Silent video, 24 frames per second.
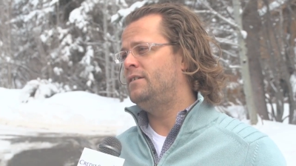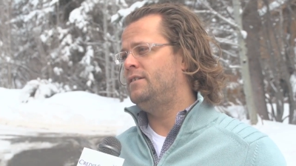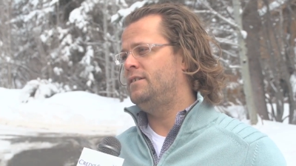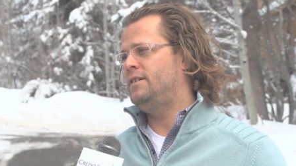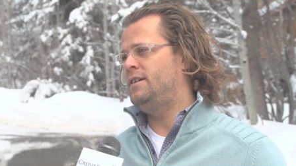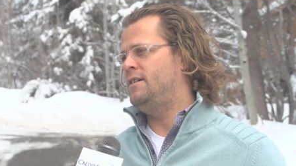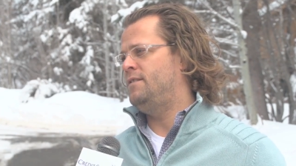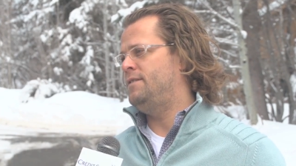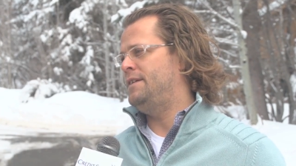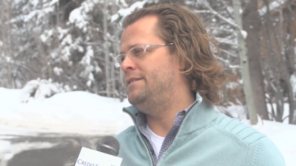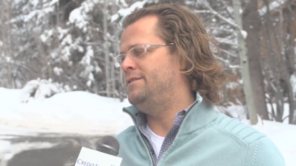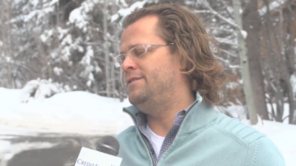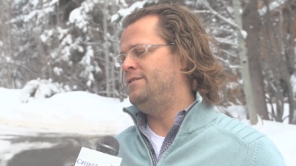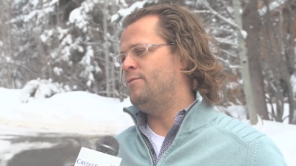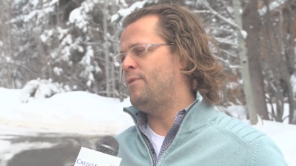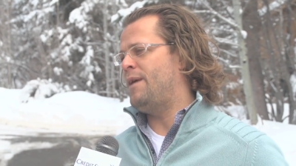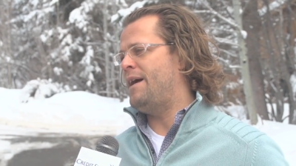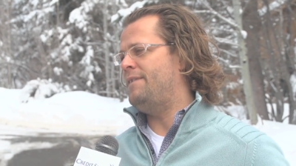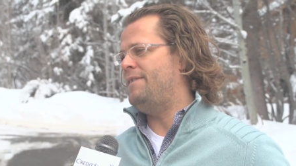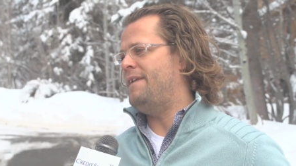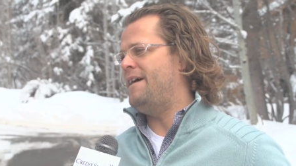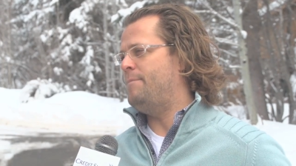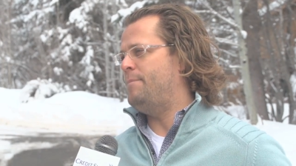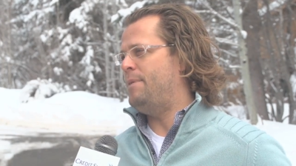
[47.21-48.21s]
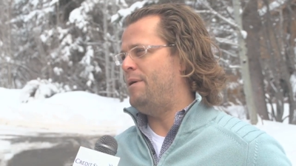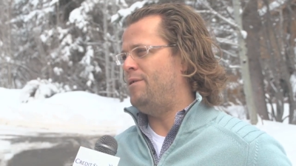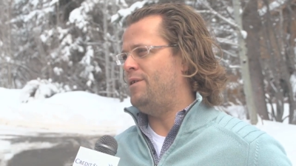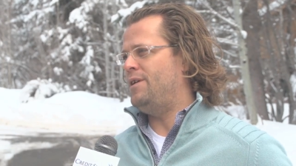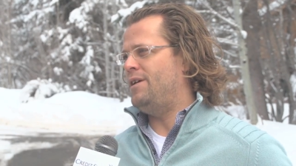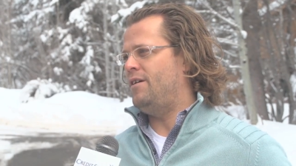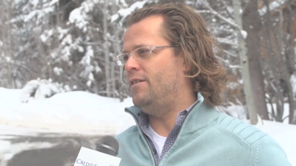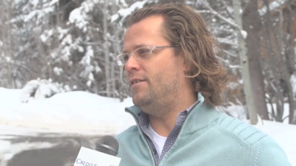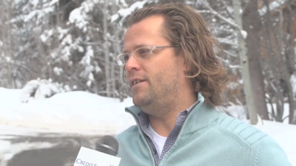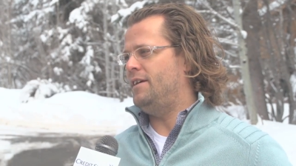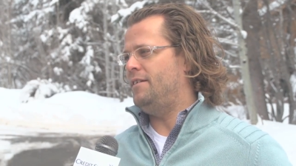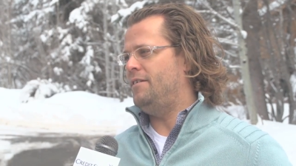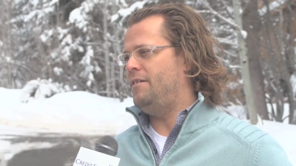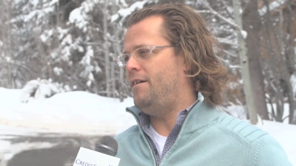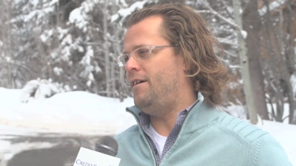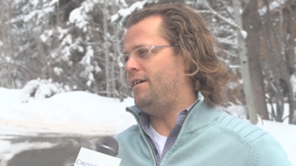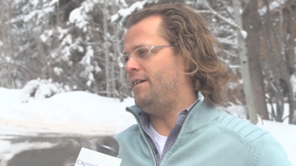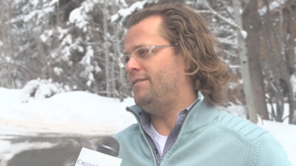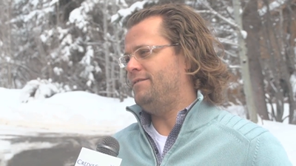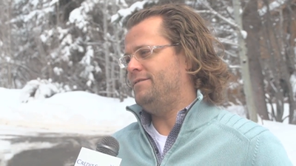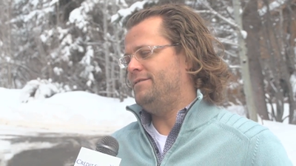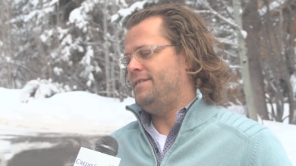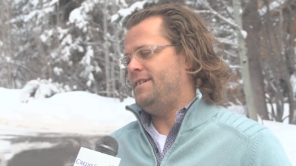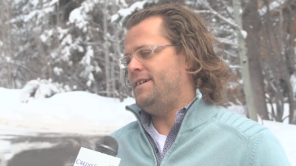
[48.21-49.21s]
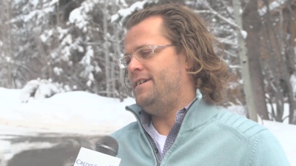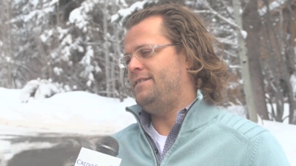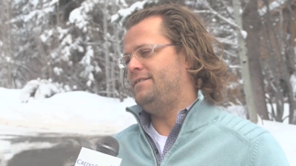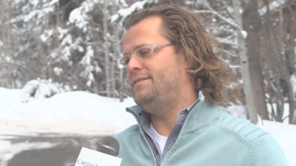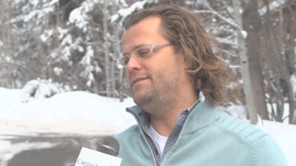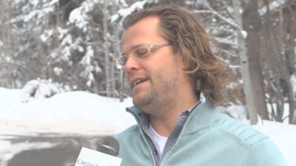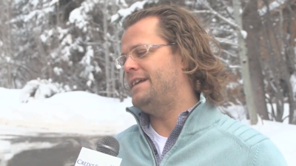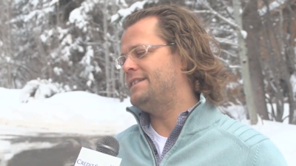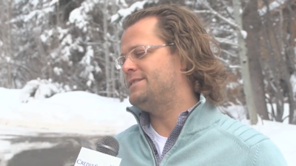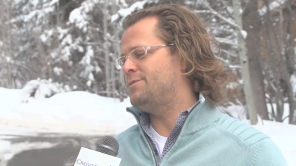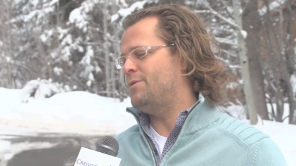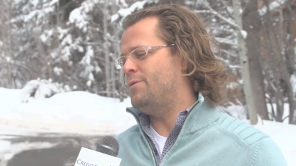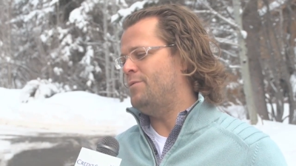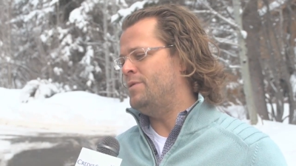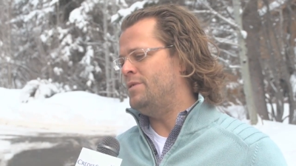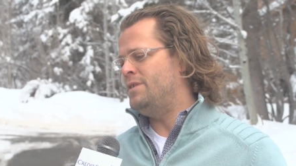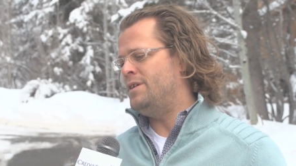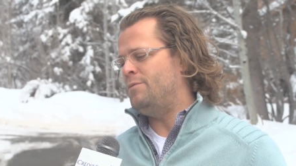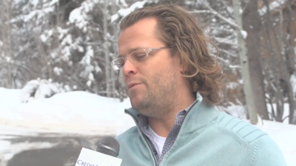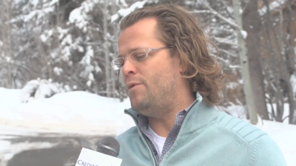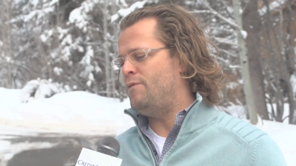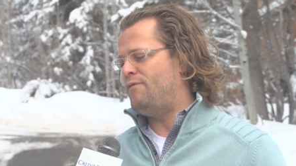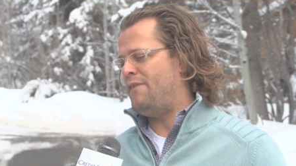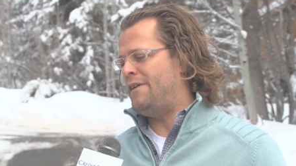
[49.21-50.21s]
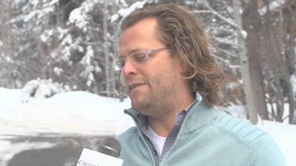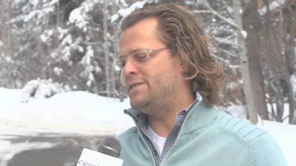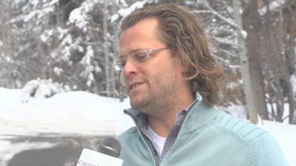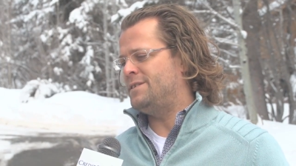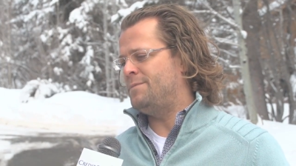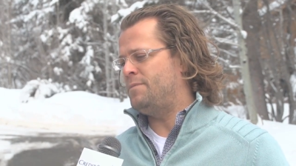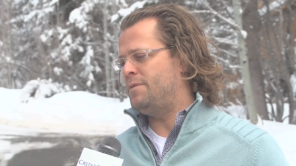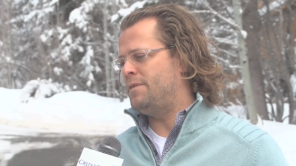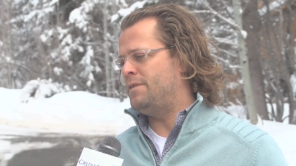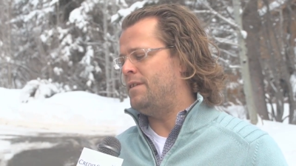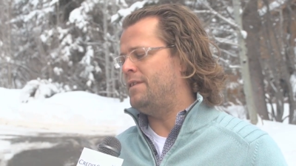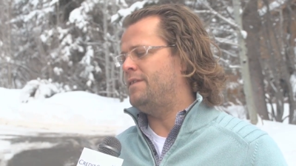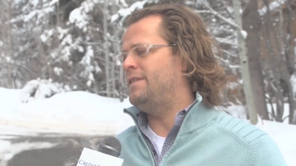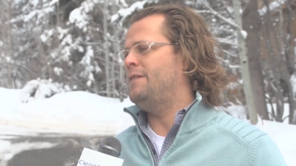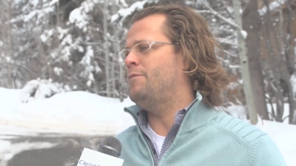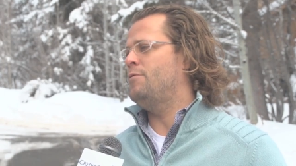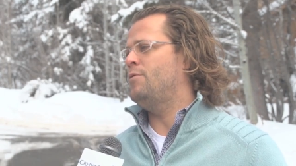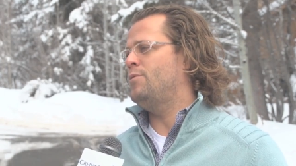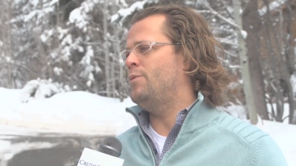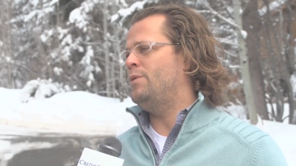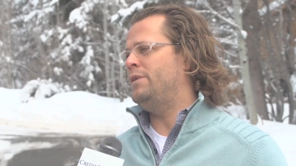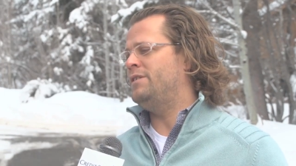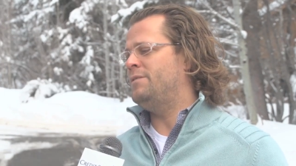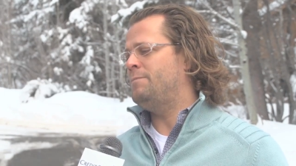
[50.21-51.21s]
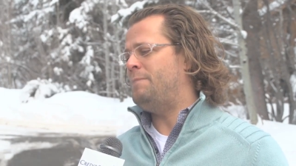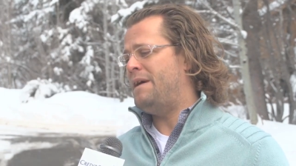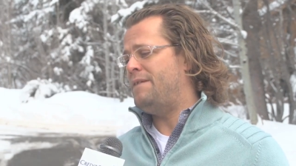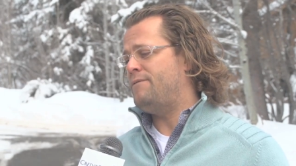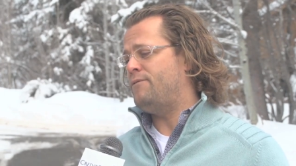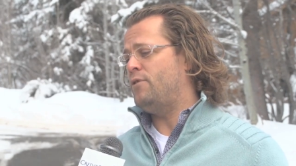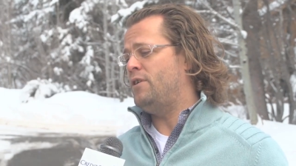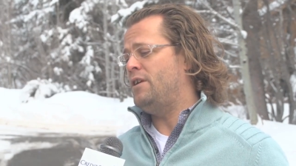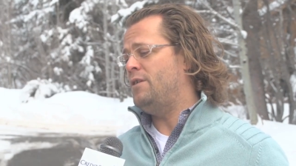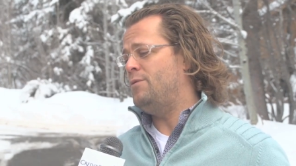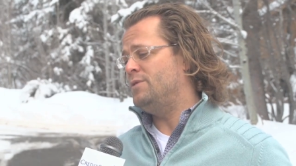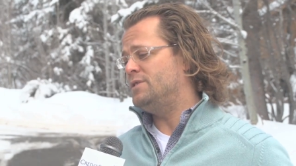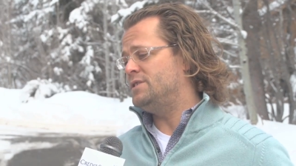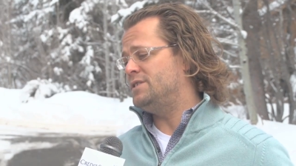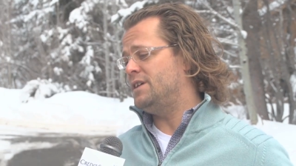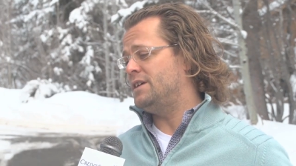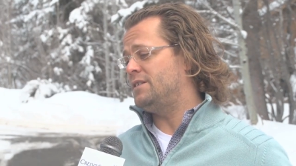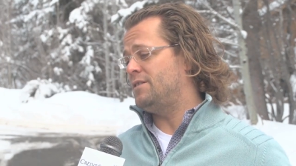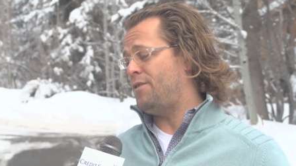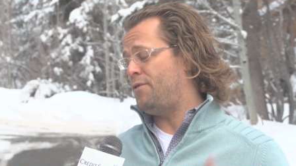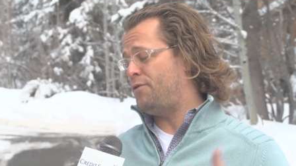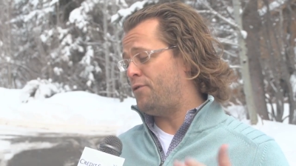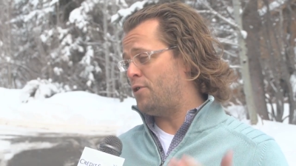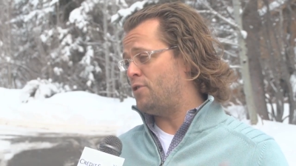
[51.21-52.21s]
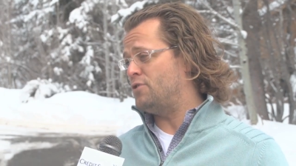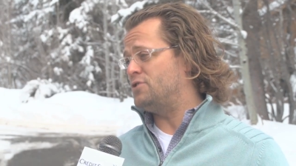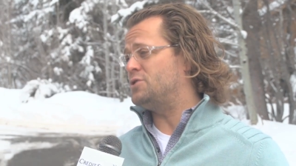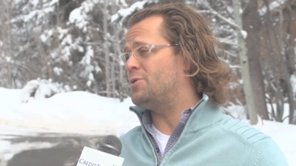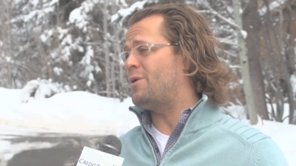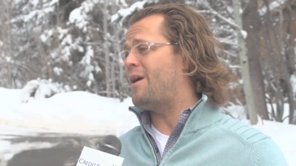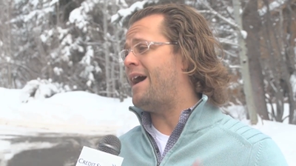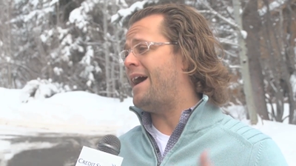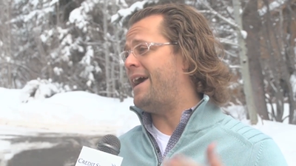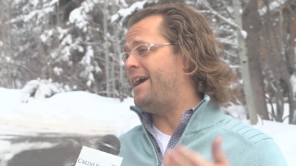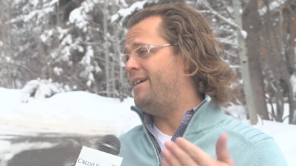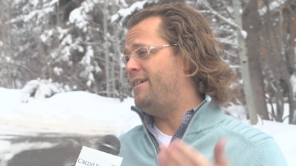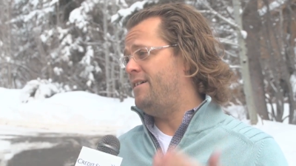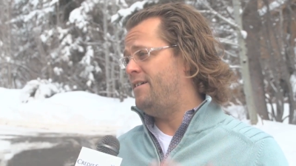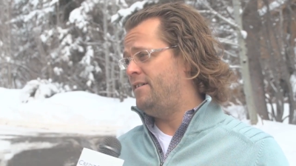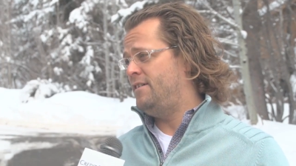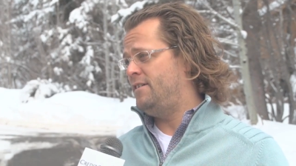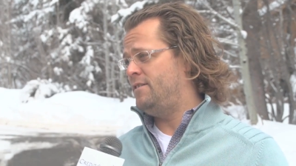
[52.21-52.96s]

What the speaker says: then you ride that pony all day long. And that's what we did. We found something that they were willing to pay for, and it was like the third try.